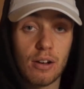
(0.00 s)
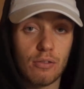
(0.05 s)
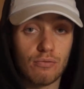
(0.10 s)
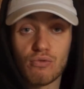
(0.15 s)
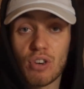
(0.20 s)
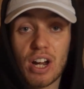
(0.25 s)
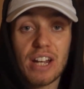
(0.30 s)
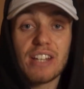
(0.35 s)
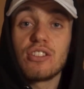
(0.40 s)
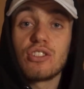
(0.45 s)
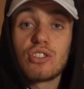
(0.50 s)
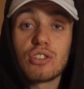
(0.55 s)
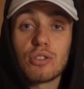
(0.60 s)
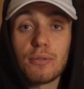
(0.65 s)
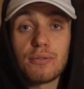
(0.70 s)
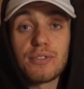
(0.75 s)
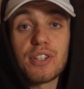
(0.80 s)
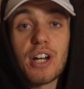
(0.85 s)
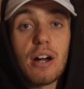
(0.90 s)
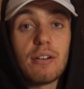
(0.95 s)
writing
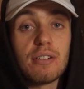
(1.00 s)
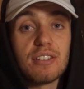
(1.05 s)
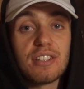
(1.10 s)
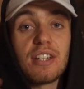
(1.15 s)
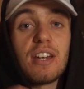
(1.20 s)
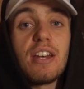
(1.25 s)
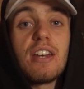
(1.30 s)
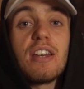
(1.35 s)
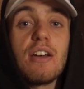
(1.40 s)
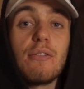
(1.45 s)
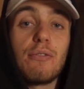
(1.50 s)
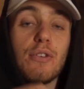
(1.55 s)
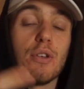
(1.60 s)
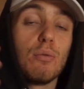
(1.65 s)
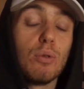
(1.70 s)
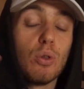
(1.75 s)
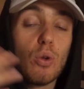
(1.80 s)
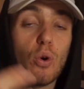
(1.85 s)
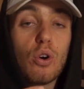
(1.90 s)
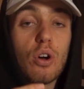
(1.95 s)
stuff down is key. If you
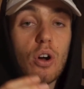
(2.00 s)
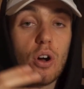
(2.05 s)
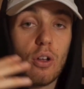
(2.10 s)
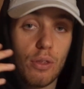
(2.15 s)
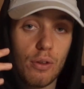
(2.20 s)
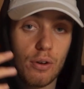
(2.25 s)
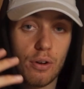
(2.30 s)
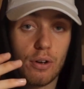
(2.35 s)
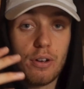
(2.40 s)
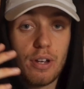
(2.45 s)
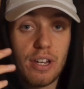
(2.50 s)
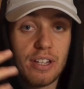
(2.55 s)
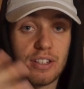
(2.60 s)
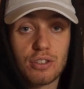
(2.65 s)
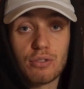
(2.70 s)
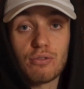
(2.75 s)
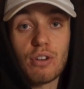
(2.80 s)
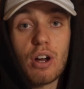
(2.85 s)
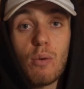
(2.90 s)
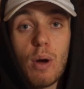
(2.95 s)
look on the
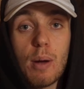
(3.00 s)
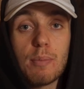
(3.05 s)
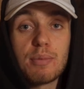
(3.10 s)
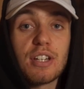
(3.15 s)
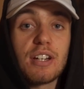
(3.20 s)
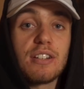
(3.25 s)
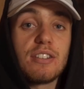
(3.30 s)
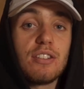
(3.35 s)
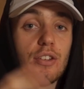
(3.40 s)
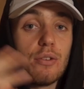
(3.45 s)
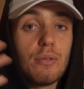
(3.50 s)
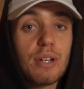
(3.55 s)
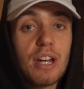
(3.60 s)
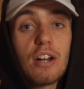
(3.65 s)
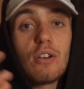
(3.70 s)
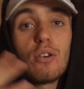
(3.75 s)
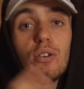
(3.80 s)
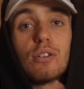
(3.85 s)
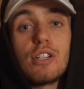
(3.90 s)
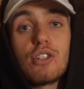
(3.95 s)
Interrail website and you get
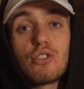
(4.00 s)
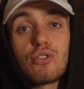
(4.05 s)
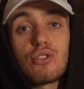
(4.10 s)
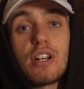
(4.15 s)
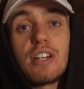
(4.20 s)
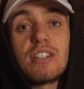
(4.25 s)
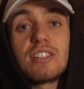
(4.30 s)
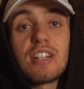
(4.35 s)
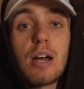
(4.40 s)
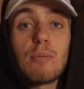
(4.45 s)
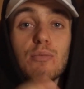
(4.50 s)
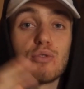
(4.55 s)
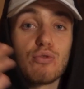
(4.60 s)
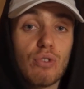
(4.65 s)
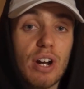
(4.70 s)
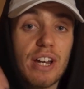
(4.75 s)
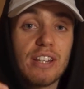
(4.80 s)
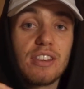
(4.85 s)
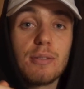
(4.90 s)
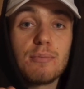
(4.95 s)
all these train times,
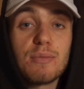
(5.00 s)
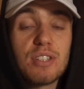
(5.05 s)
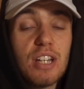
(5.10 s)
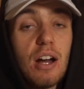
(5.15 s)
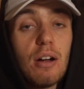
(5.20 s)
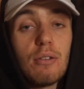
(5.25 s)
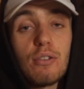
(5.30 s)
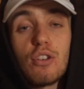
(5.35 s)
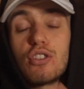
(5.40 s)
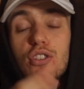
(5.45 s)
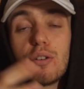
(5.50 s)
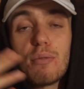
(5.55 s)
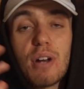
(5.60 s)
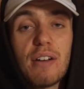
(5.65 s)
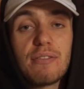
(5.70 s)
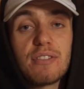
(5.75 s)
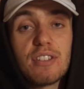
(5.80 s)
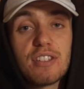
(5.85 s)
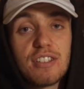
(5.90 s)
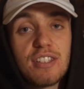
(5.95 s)
write them down. You don't
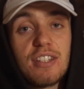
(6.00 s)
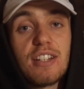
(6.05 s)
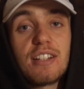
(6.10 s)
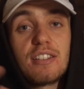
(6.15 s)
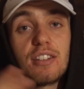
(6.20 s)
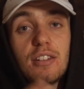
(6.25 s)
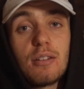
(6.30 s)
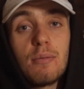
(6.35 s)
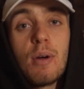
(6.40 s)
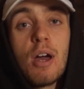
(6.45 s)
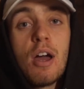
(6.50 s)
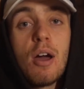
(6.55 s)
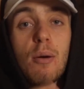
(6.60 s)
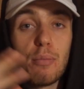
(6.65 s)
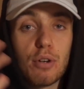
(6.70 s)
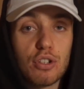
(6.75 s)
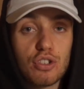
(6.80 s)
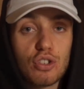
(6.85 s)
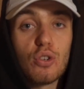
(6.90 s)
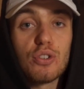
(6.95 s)
have to stick to them,
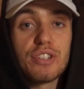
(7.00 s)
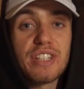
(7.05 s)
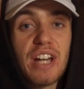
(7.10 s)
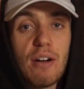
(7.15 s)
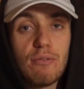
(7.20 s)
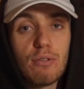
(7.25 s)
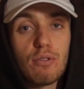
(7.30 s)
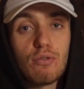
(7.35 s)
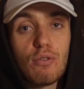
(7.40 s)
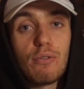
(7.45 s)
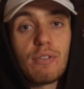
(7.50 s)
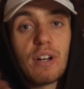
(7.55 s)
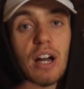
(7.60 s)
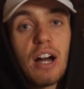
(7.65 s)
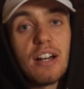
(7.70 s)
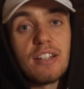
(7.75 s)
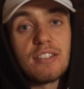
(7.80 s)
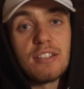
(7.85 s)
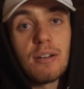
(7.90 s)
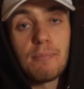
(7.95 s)
but it's good to have a rough
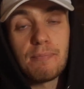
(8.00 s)
guide.